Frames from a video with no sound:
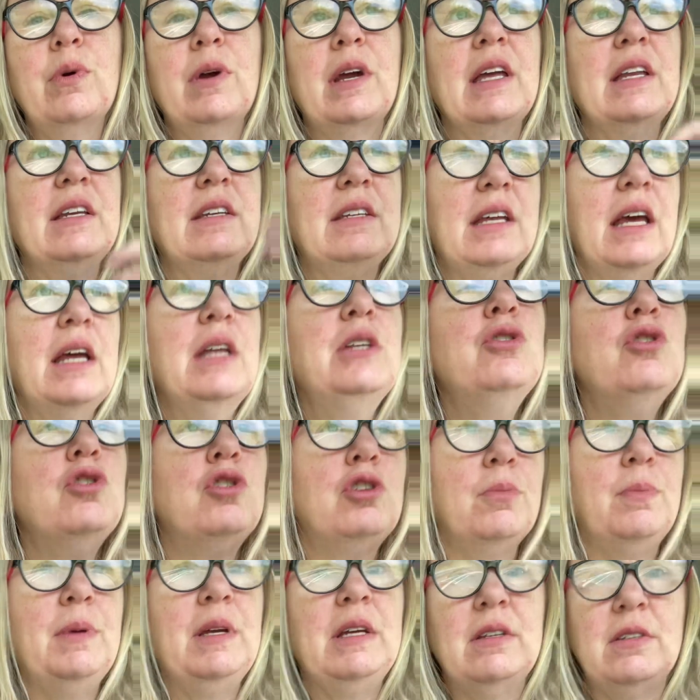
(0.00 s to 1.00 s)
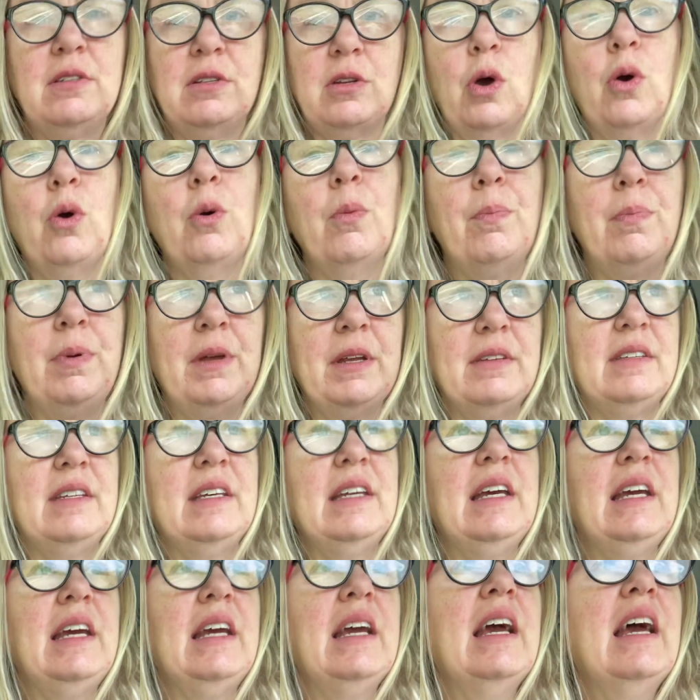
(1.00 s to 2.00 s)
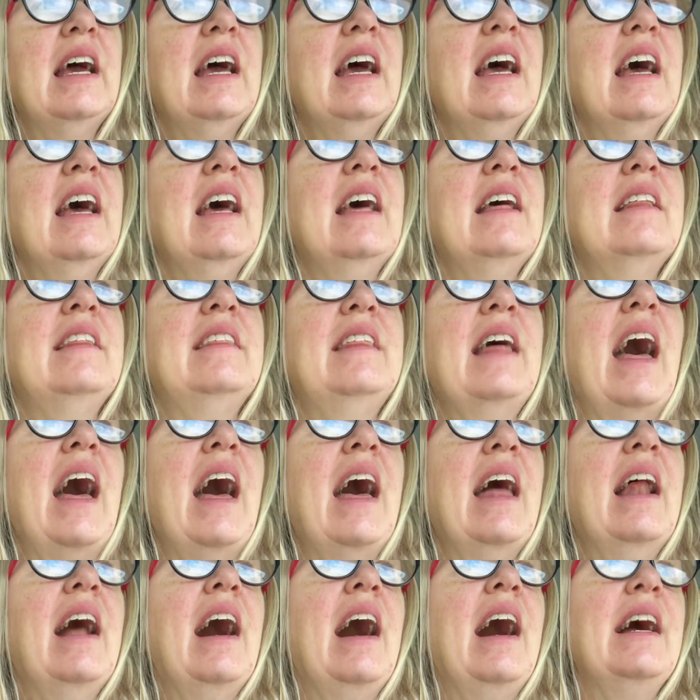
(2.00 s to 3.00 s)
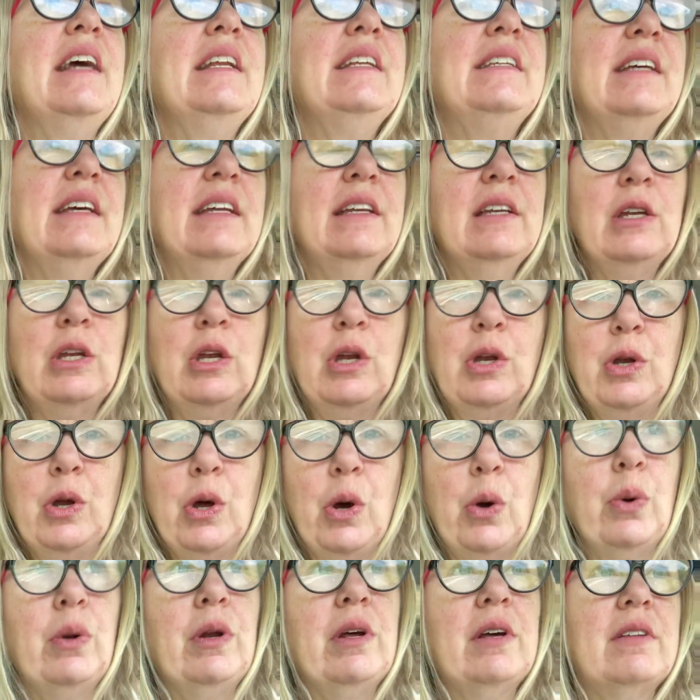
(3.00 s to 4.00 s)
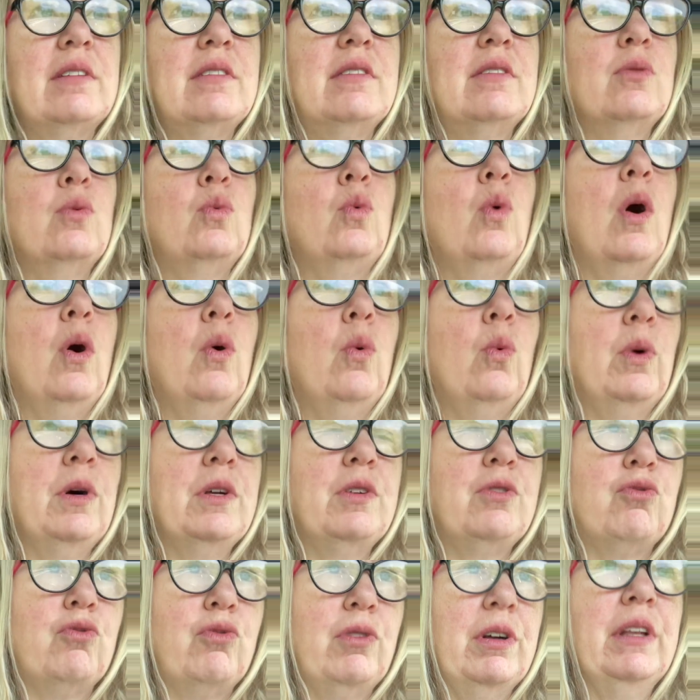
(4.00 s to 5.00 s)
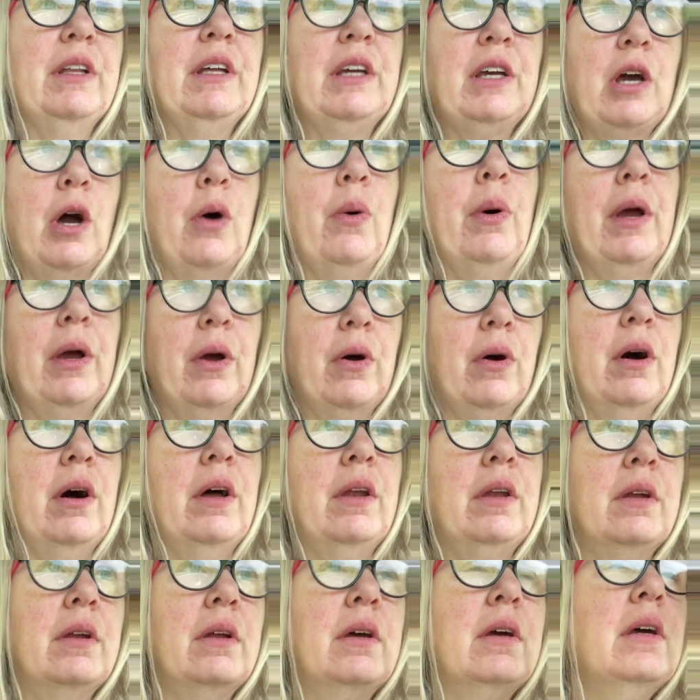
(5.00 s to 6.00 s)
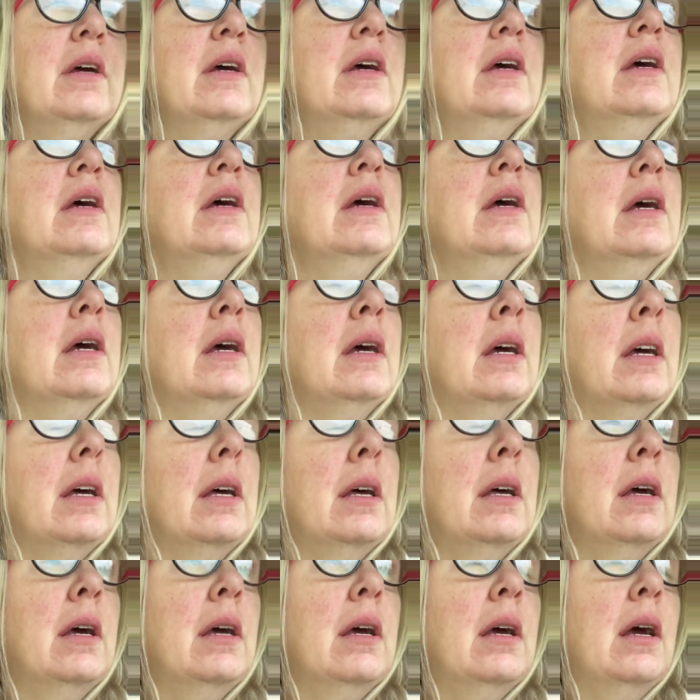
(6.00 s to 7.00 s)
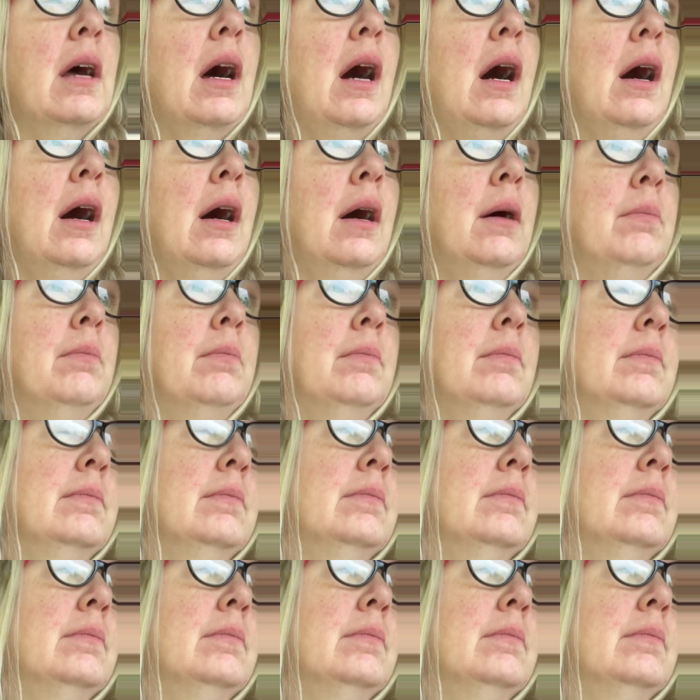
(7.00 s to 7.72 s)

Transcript: continued to be so busy that I didn't notice what was really going on. Um,